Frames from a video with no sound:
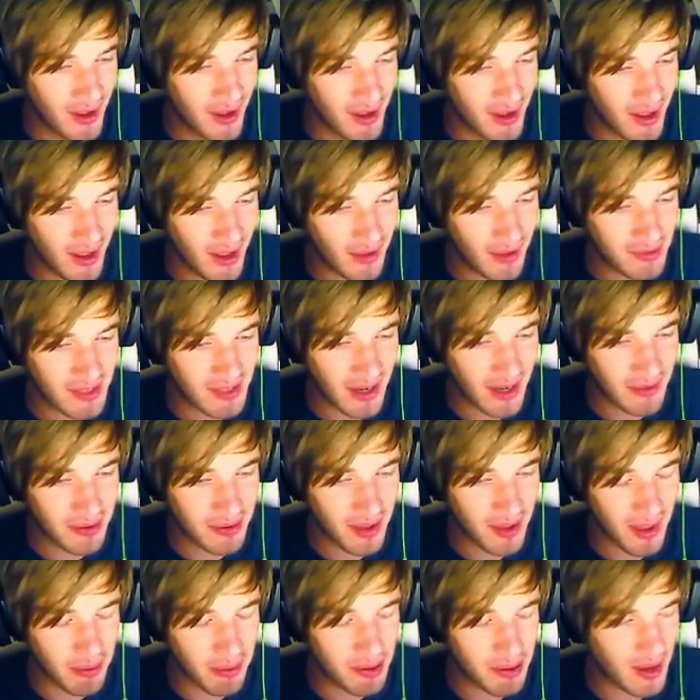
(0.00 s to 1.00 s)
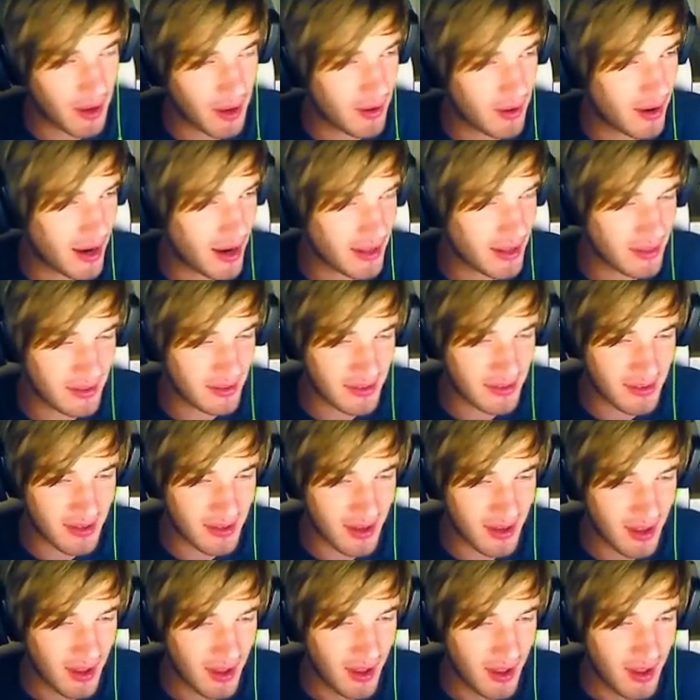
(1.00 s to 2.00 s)
Uh, Alright,
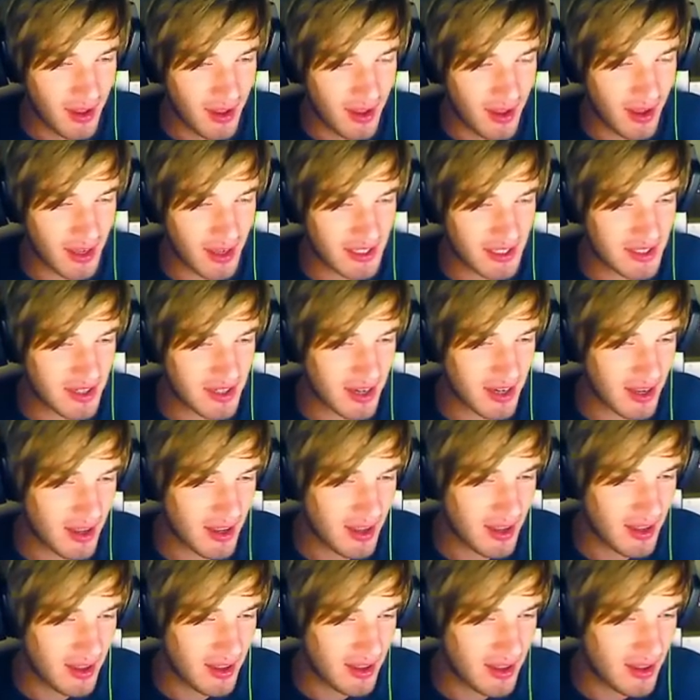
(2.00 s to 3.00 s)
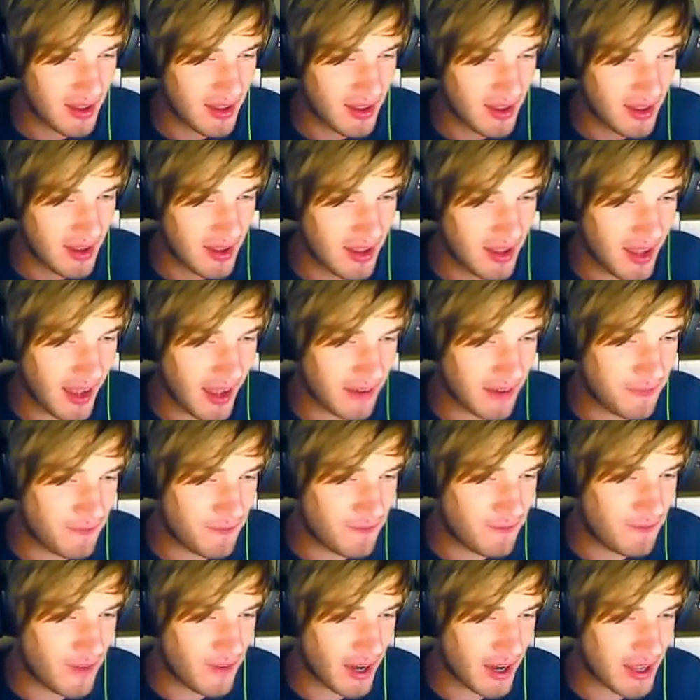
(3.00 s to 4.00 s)
let's... Uh, sh that
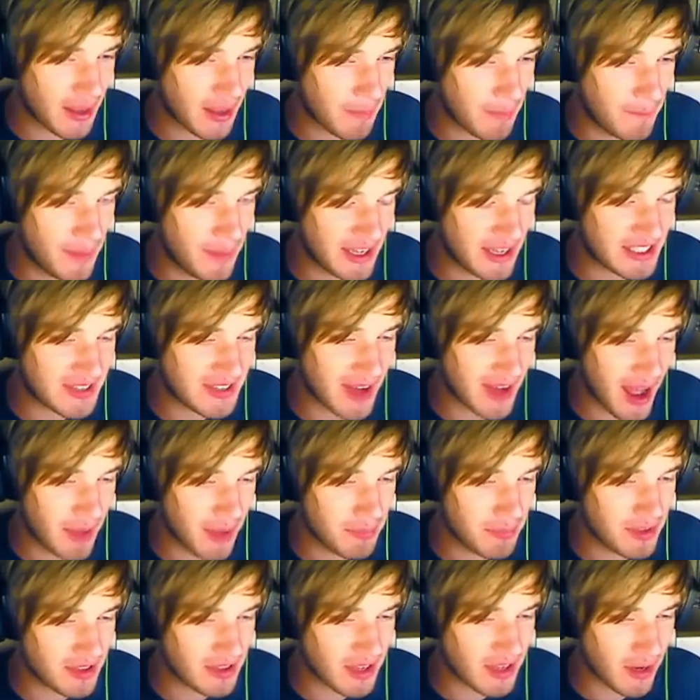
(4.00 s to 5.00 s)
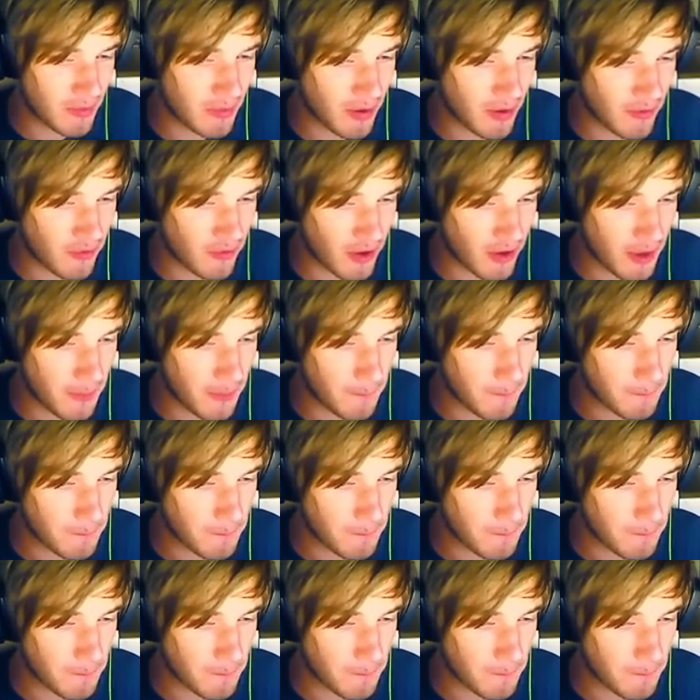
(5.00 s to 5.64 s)
fucking bitch! I'm just gonna run for it.